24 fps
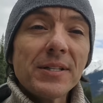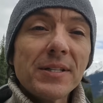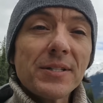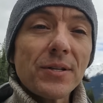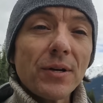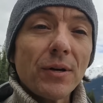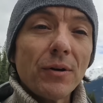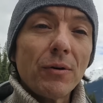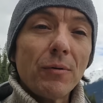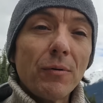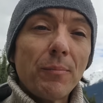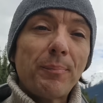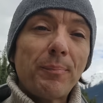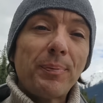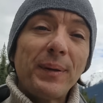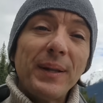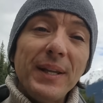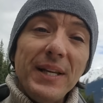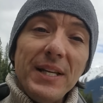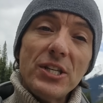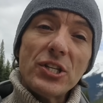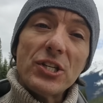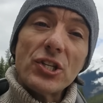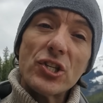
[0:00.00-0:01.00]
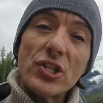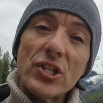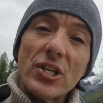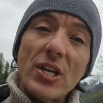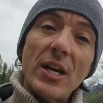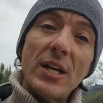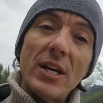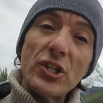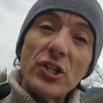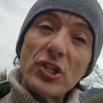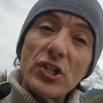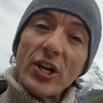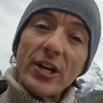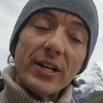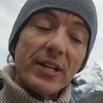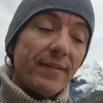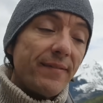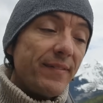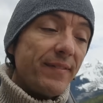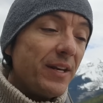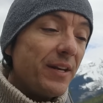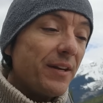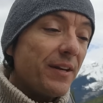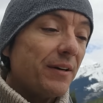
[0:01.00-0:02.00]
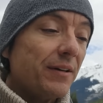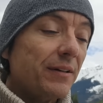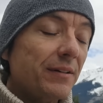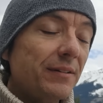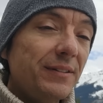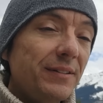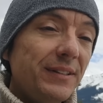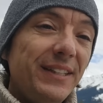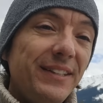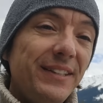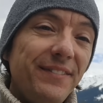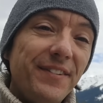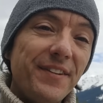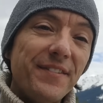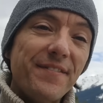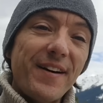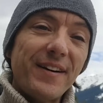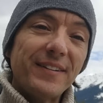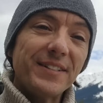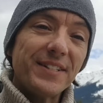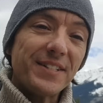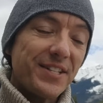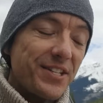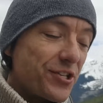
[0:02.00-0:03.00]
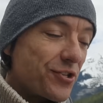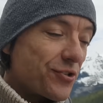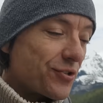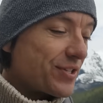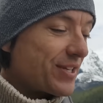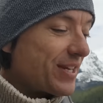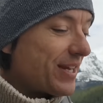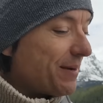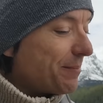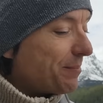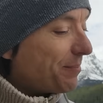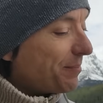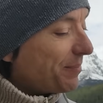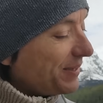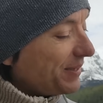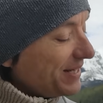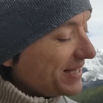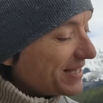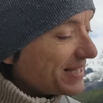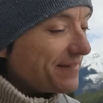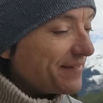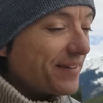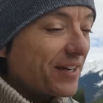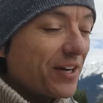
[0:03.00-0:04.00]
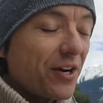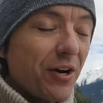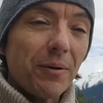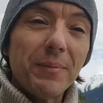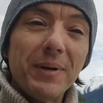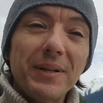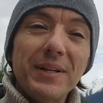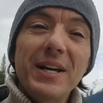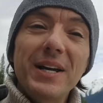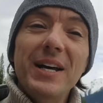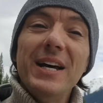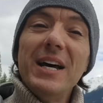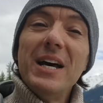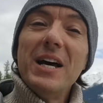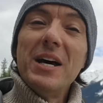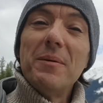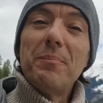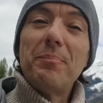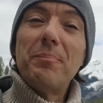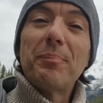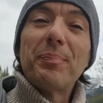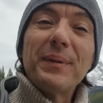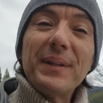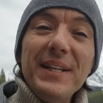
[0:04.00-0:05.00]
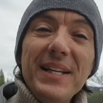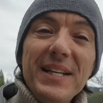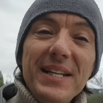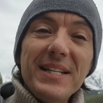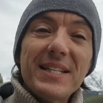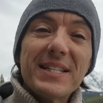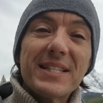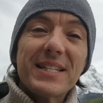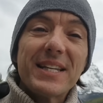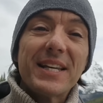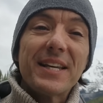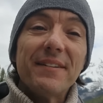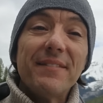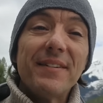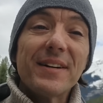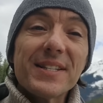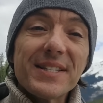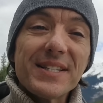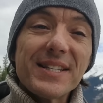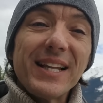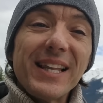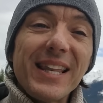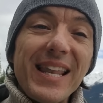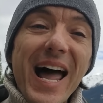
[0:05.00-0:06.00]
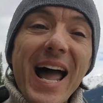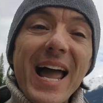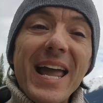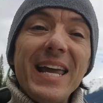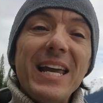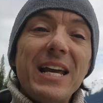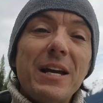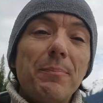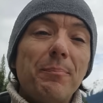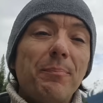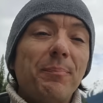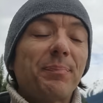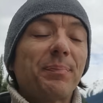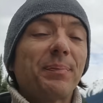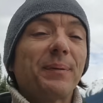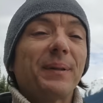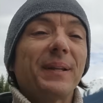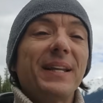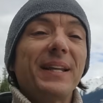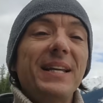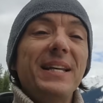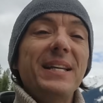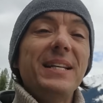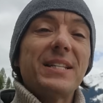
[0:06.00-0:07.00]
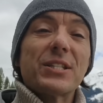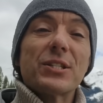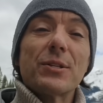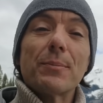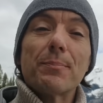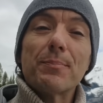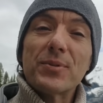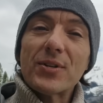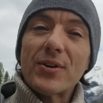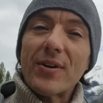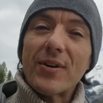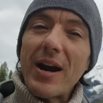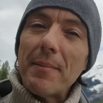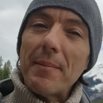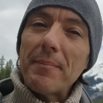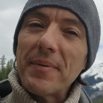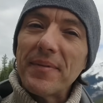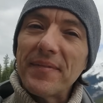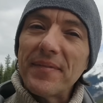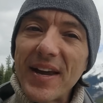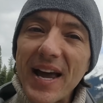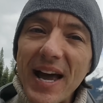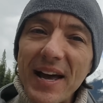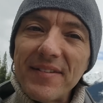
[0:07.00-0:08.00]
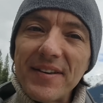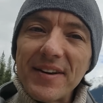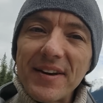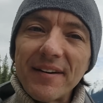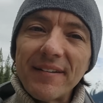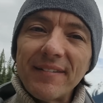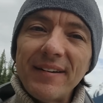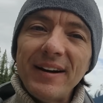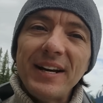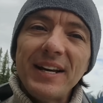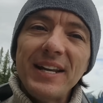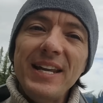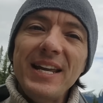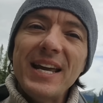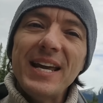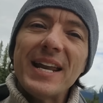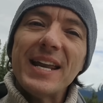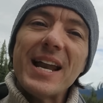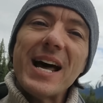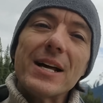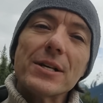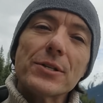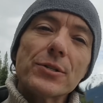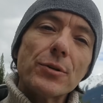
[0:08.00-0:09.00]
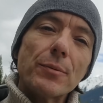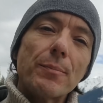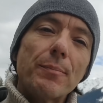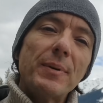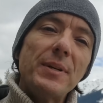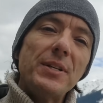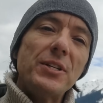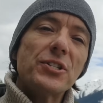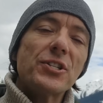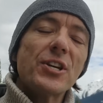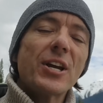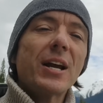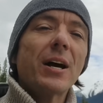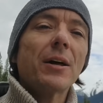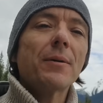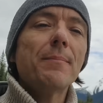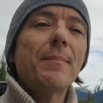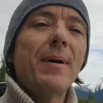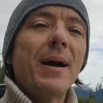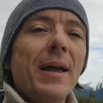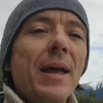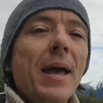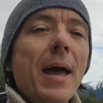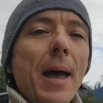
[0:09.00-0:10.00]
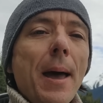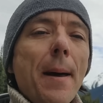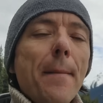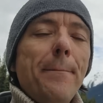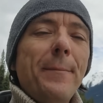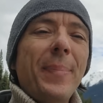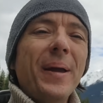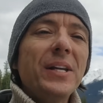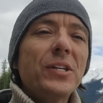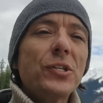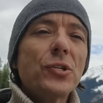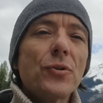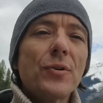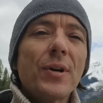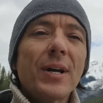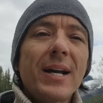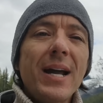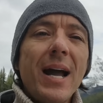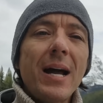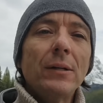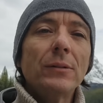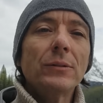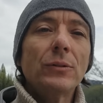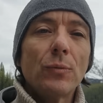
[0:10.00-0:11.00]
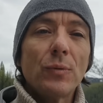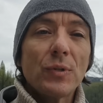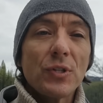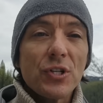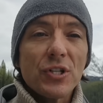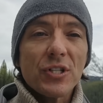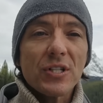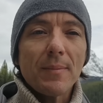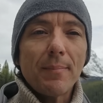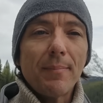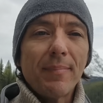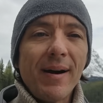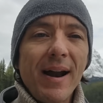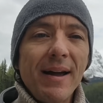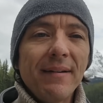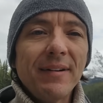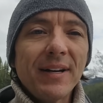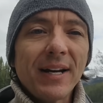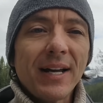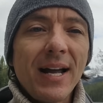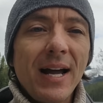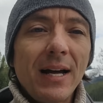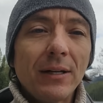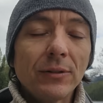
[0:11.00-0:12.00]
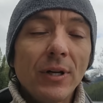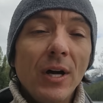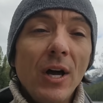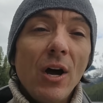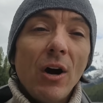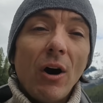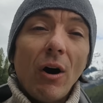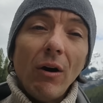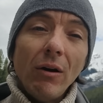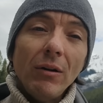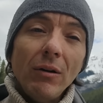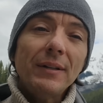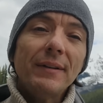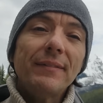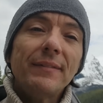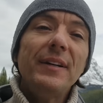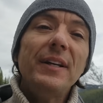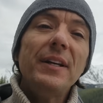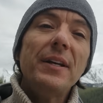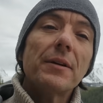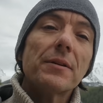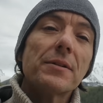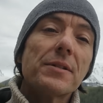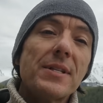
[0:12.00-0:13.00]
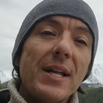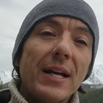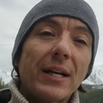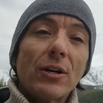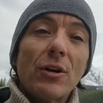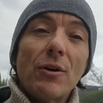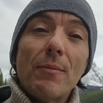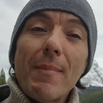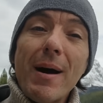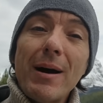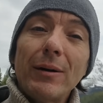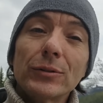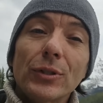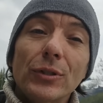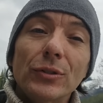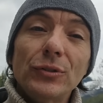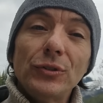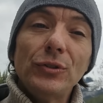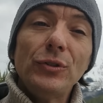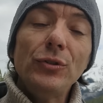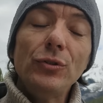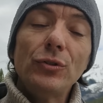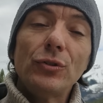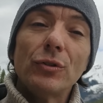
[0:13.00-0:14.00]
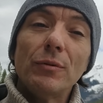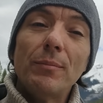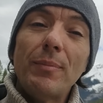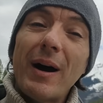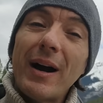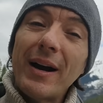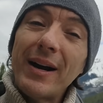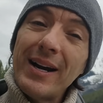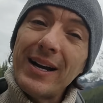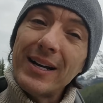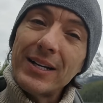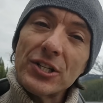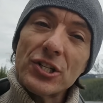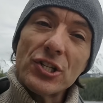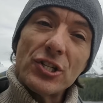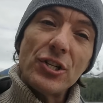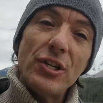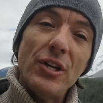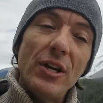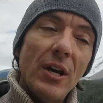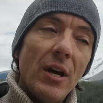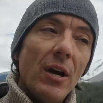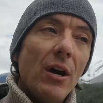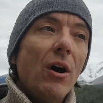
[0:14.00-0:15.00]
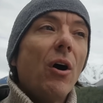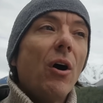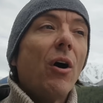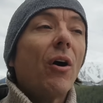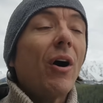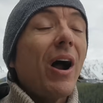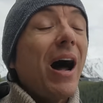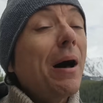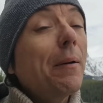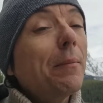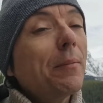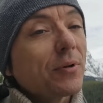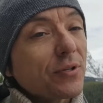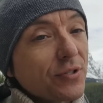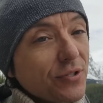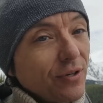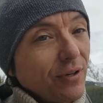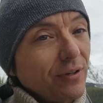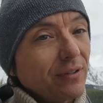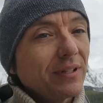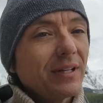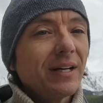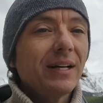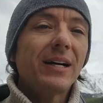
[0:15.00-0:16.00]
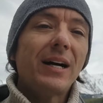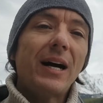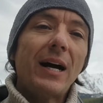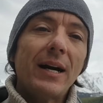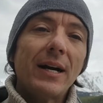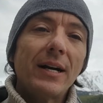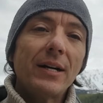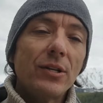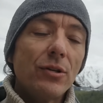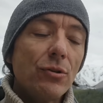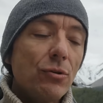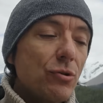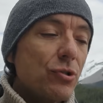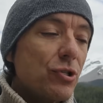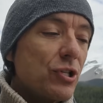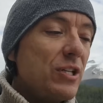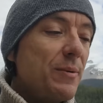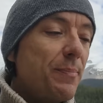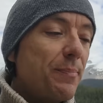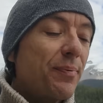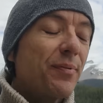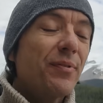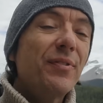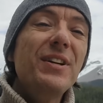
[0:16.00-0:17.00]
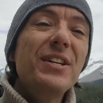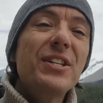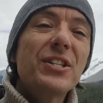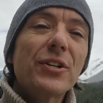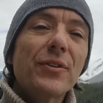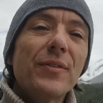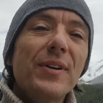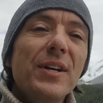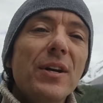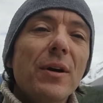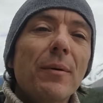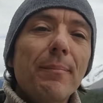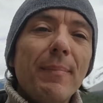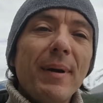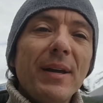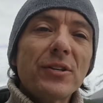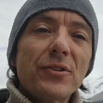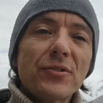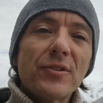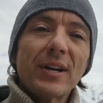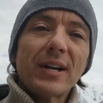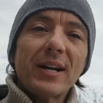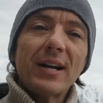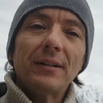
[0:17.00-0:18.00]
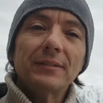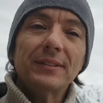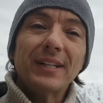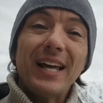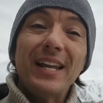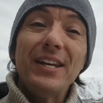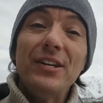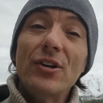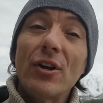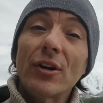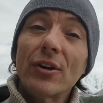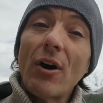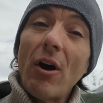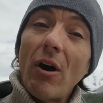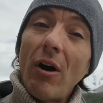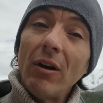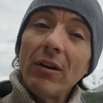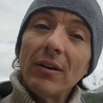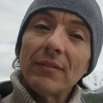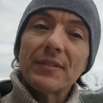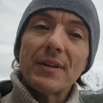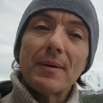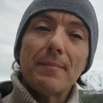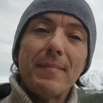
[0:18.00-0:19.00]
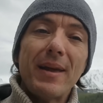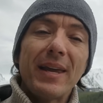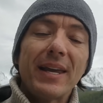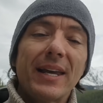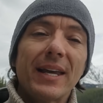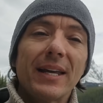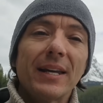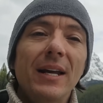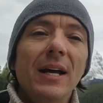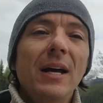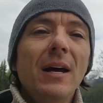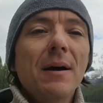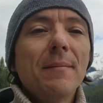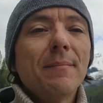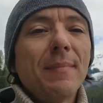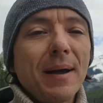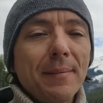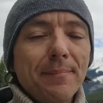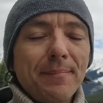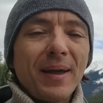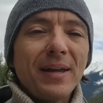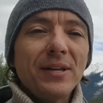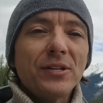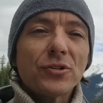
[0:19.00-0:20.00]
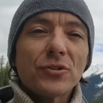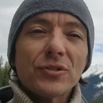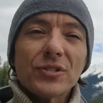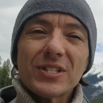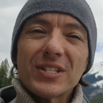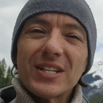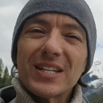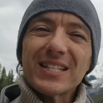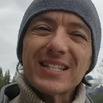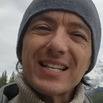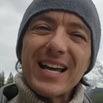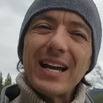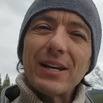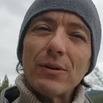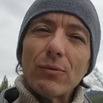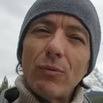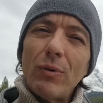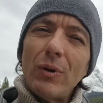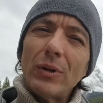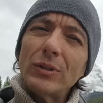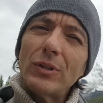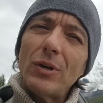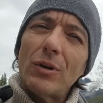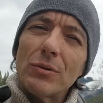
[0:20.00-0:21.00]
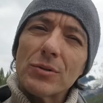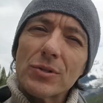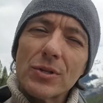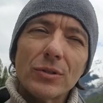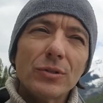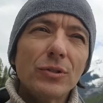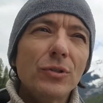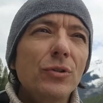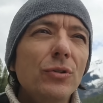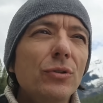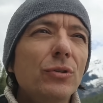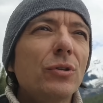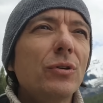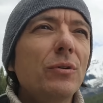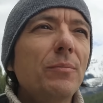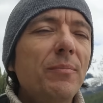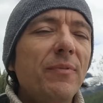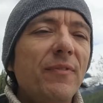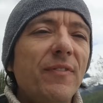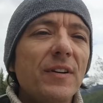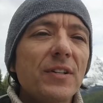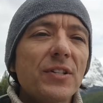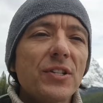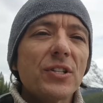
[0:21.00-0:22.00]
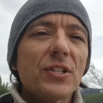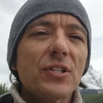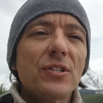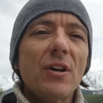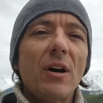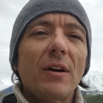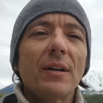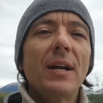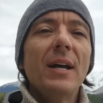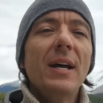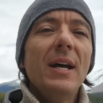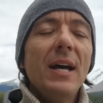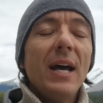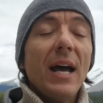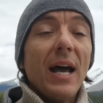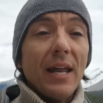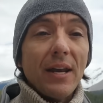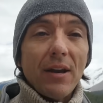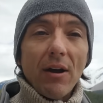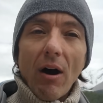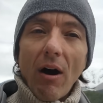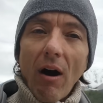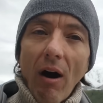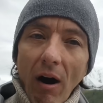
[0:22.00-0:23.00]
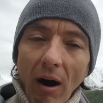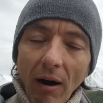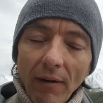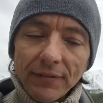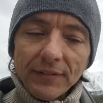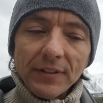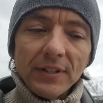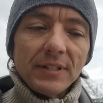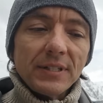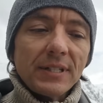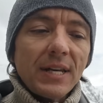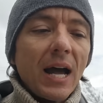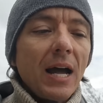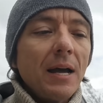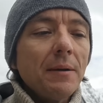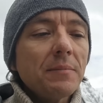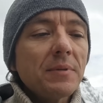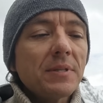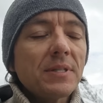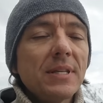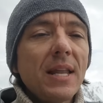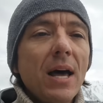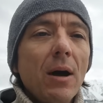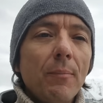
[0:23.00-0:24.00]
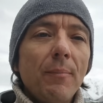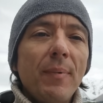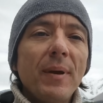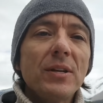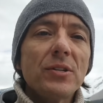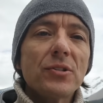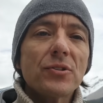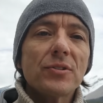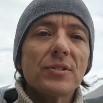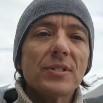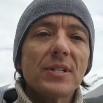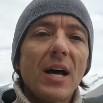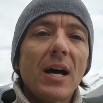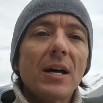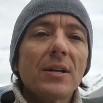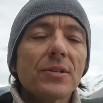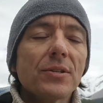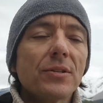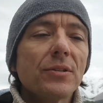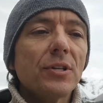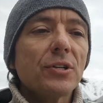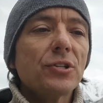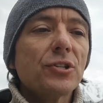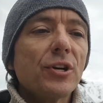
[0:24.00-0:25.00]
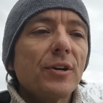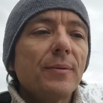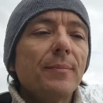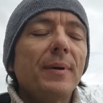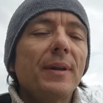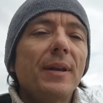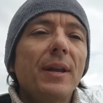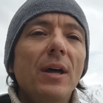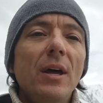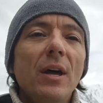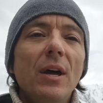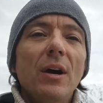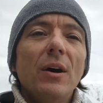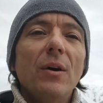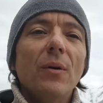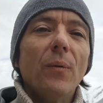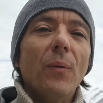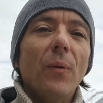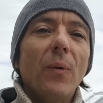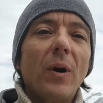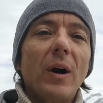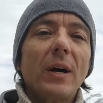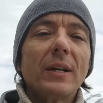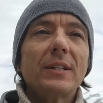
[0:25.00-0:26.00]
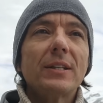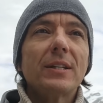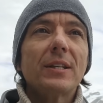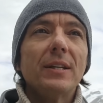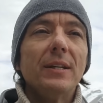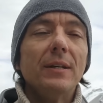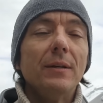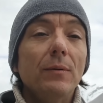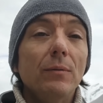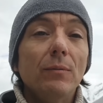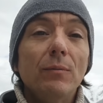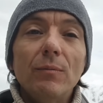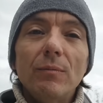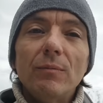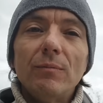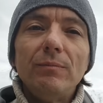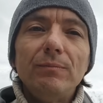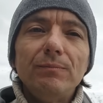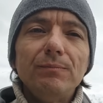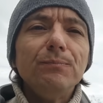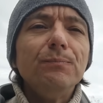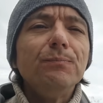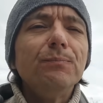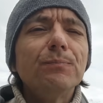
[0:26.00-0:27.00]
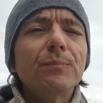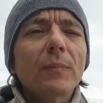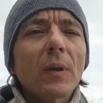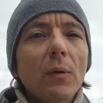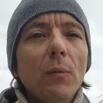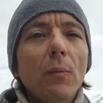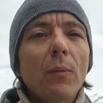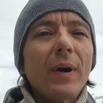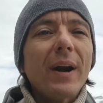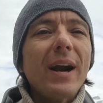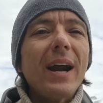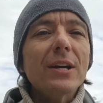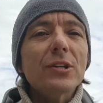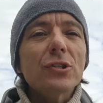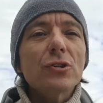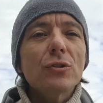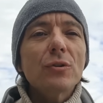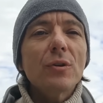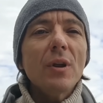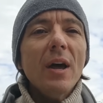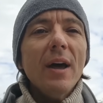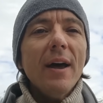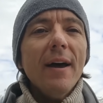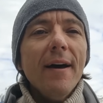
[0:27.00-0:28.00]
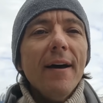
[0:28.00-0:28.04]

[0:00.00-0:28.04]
so please share the video if you found this interesting please leave a comment please give us a like please subscribe if you haven't already and also please check out my patreon account which is the private account all the videos that come out on youtube are actually almost all are usually pre-screened on patreon account and not all of them make it my patrons decide what goes on youtube versus not and oftentimes now patrons also determine what uh, where i should